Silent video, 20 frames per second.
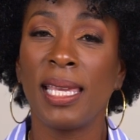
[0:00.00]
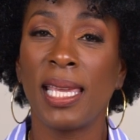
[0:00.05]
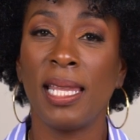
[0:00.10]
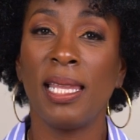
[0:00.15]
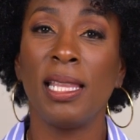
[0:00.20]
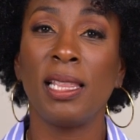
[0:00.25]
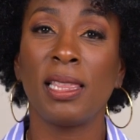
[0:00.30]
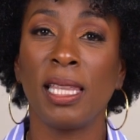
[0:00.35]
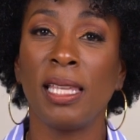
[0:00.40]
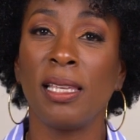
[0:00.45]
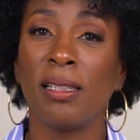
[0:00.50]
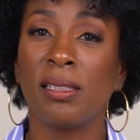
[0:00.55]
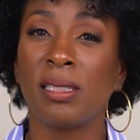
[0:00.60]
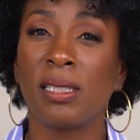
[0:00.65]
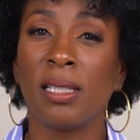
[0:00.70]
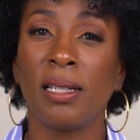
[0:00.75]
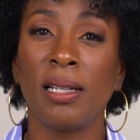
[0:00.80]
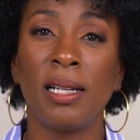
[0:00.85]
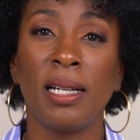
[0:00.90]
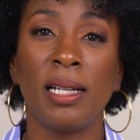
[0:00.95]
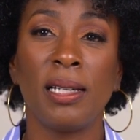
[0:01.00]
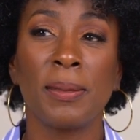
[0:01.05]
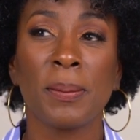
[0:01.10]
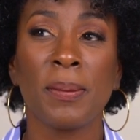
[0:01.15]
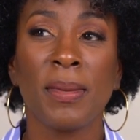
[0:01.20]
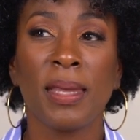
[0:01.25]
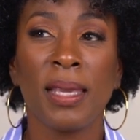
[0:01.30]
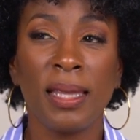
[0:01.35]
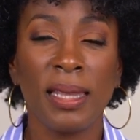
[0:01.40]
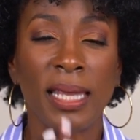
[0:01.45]
getting things
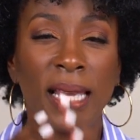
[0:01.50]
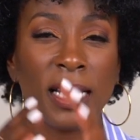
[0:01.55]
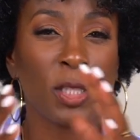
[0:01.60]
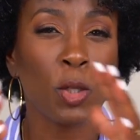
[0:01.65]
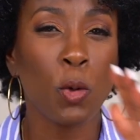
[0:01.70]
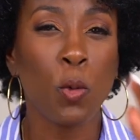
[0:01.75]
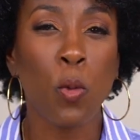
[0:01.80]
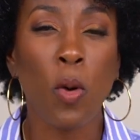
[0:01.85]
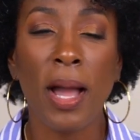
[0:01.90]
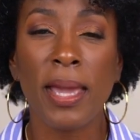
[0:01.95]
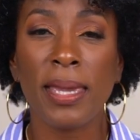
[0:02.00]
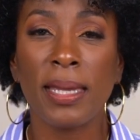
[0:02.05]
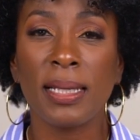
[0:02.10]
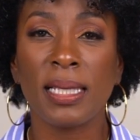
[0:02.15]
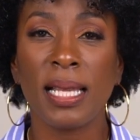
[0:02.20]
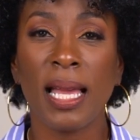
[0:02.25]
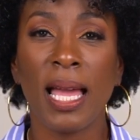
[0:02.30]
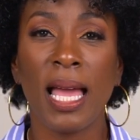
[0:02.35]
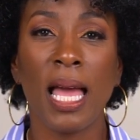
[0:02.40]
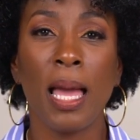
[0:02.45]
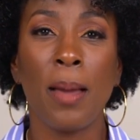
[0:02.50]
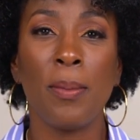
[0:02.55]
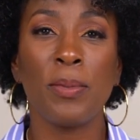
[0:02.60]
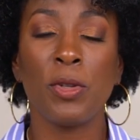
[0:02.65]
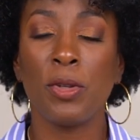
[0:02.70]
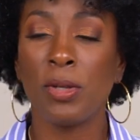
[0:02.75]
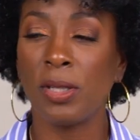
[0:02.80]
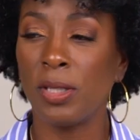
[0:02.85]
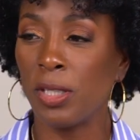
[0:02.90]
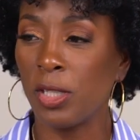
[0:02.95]
done. That's quiet time.
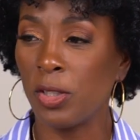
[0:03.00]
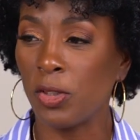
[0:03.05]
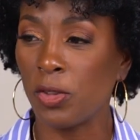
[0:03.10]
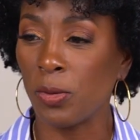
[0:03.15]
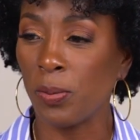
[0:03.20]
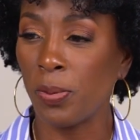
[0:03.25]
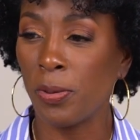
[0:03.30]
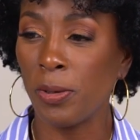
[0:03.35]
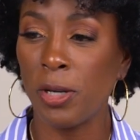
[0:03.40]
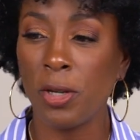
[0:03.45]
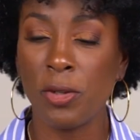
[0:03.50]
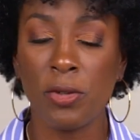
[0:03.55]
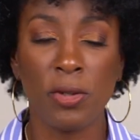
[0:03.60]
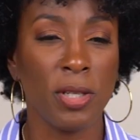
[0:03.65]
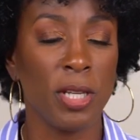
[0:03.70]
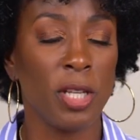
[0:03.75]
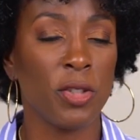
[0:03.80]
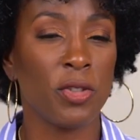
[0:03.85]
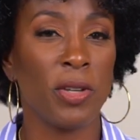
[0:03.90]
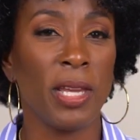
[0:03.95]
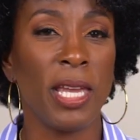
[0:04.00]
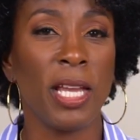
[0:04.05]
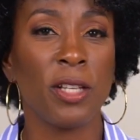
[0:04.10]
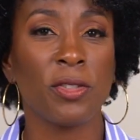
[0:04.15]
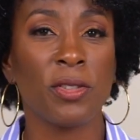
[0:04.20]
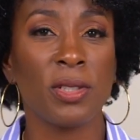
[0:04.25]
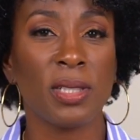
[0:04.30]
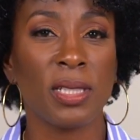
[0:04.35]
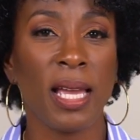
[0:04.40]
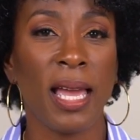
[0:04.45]
You can get your prayer, you can get your
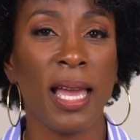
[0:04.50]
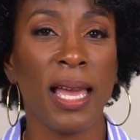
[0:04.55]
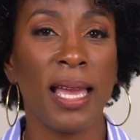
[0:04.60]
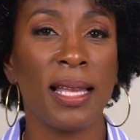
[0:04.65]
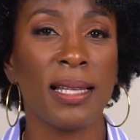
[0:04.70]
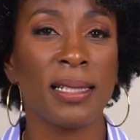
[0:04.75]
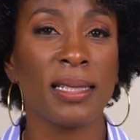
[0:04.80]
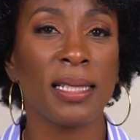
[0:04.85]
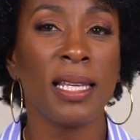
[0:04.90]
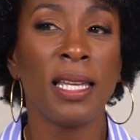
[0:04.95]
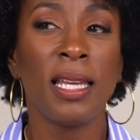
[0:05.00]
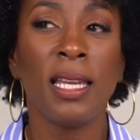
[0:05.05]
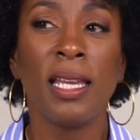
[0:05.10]
exercise.